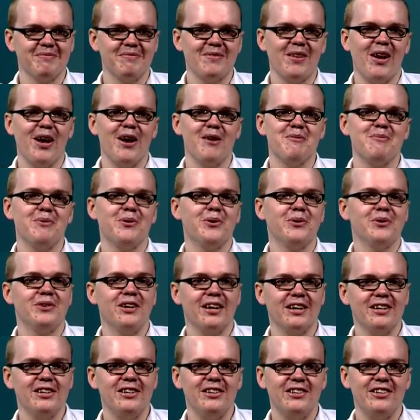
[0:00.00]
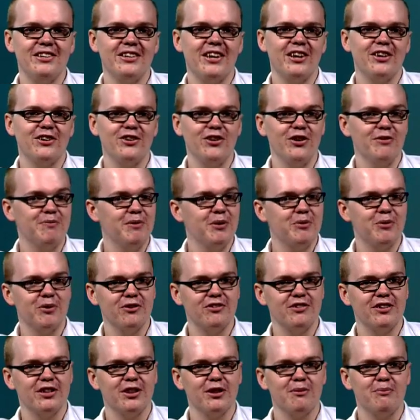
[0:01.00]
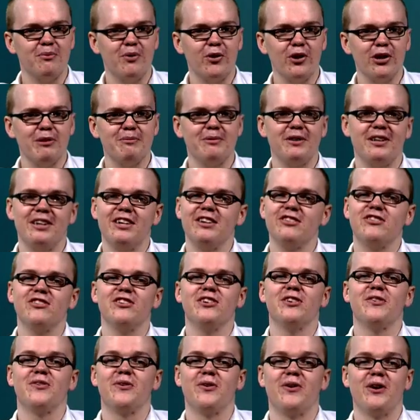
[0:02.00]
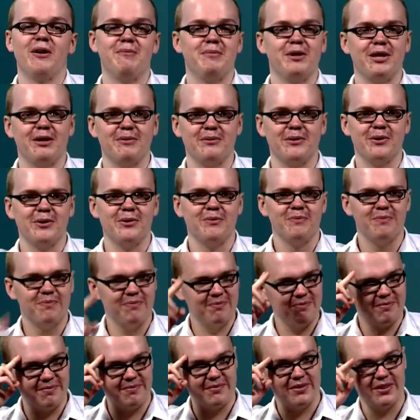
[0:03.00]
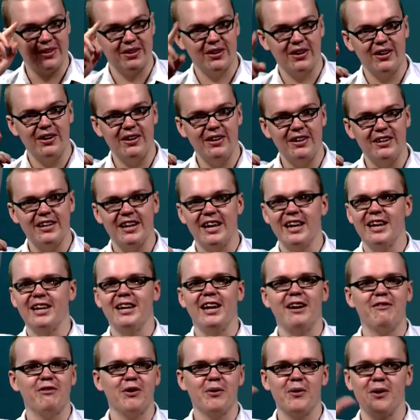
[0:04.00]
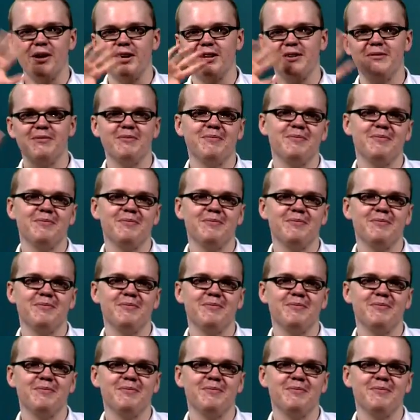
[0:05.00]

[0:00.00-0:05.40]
I'm Paul Douglas, and you've been watching the Portsmouth edition of Reputable. Good night, everyone.